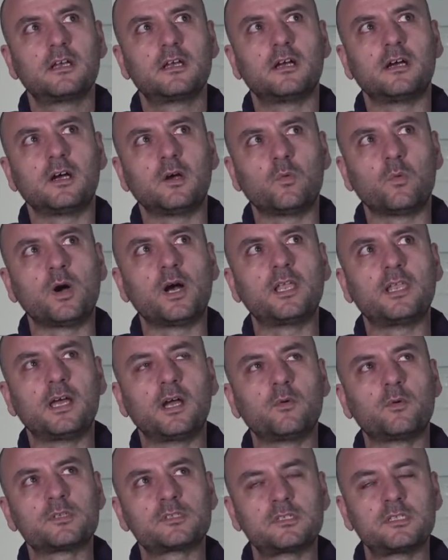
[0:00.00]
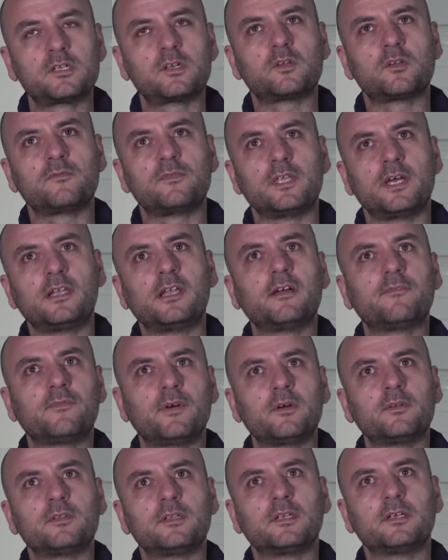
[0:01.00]
uh, while I was thinking of that, I
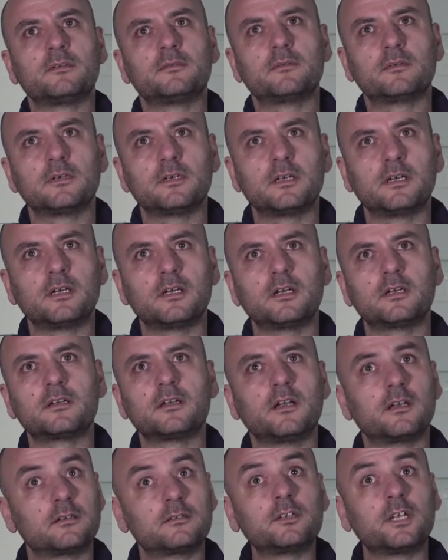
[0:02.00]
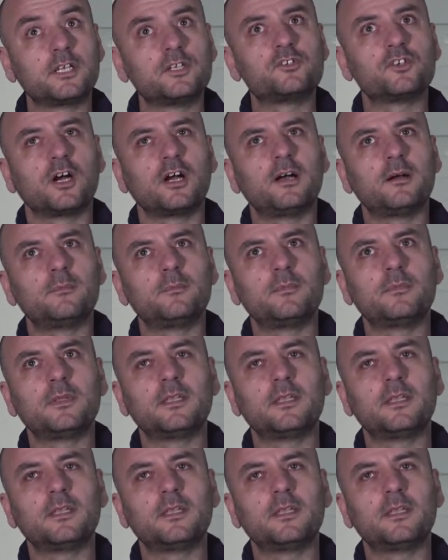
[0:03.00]
found a, a, a great job.